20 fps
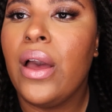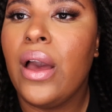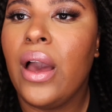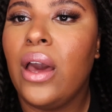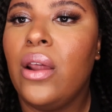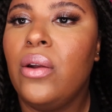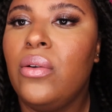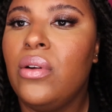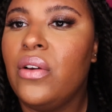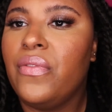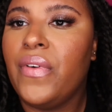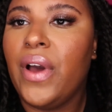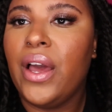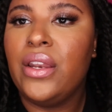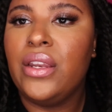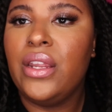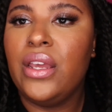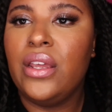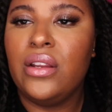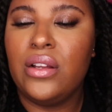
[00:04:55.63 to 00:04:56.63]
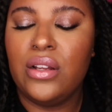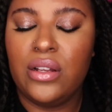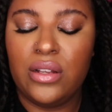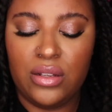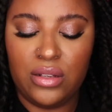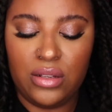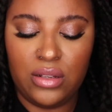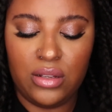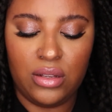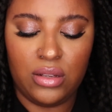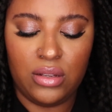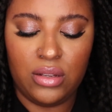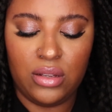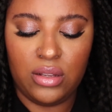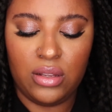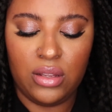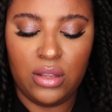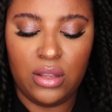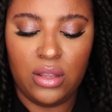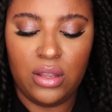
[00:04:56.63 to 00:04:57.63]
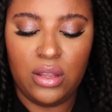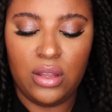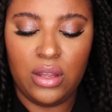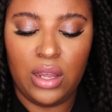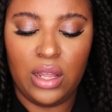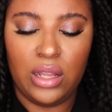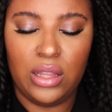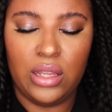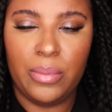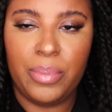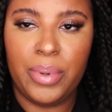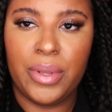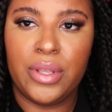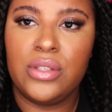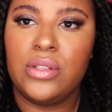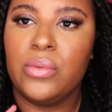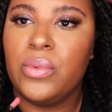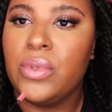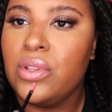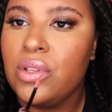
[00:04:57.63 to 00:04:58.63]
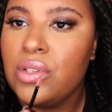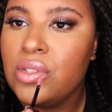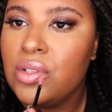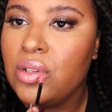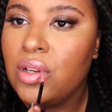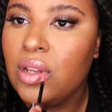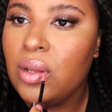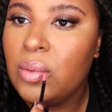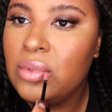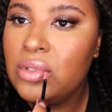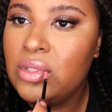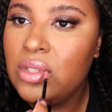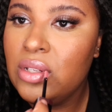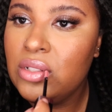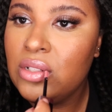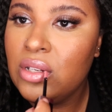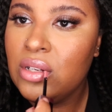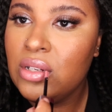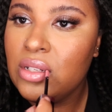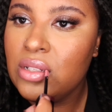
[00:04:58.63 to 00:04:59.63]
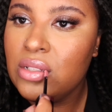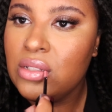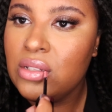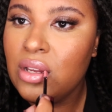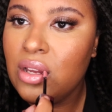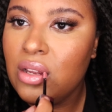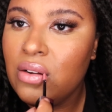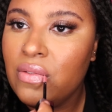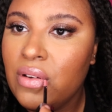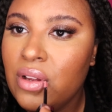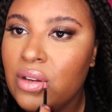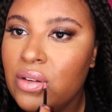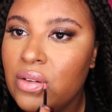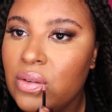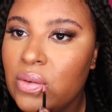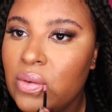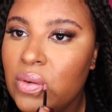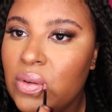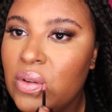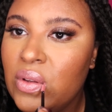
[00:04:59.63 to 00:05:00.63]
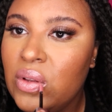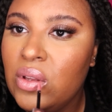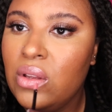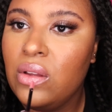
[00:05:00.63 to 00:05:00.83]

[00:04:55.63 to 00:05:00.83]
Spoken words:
I don't know if I need a a lip pencil with this, and I'm still trying to decide if I do.